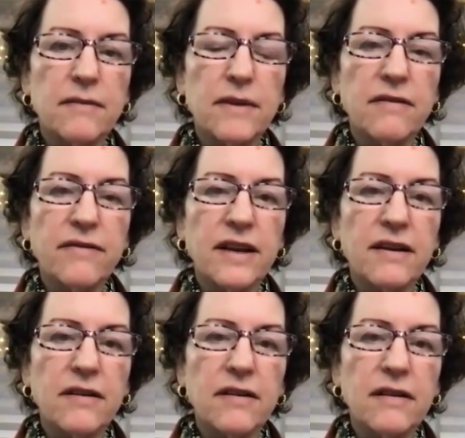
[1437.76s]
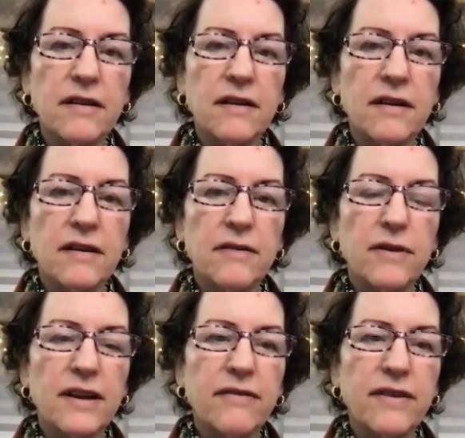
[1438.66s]
middle finger,
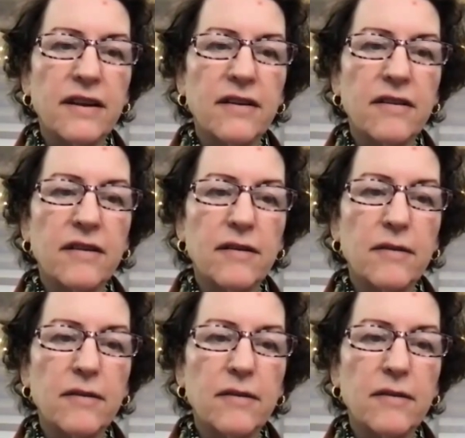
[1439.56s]
ring finger,